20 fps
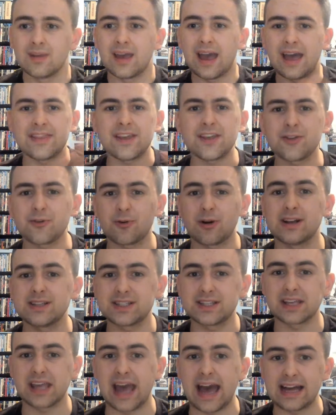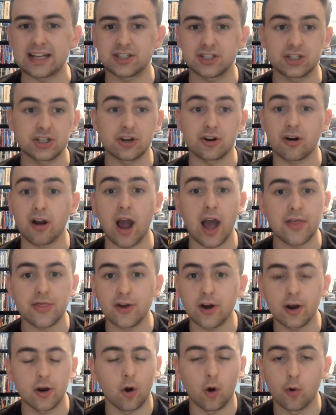And then the rest of the cast here, I
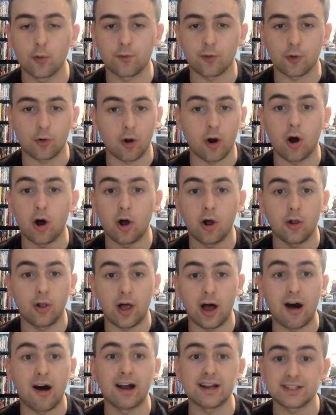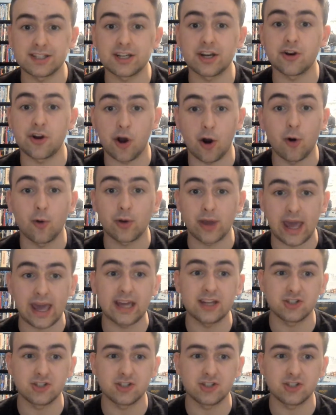thought overall did an okay